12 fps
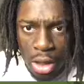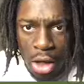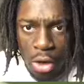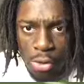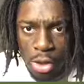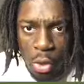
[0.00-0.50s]

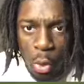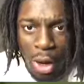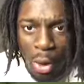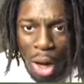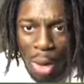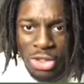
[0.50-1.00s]
Oh no, why,
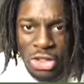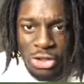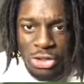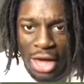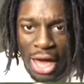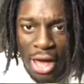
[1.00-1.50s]
why would you
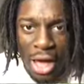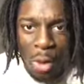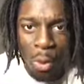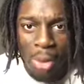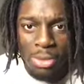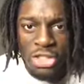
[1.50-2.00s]
do that?
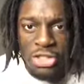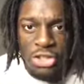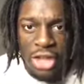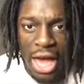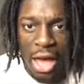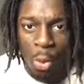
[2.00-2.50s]
Why would you do
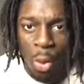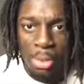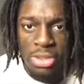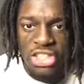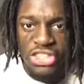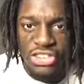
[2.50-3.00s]
that? Why
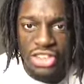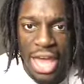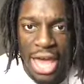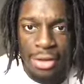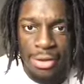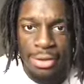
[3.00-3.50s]
would you do
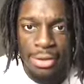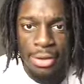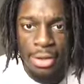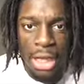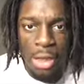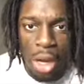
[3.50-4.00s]
that?
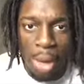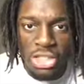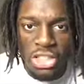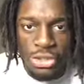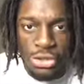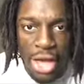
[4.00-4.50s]
Why would
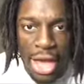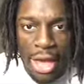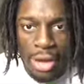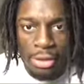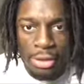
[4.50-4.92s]
you do that?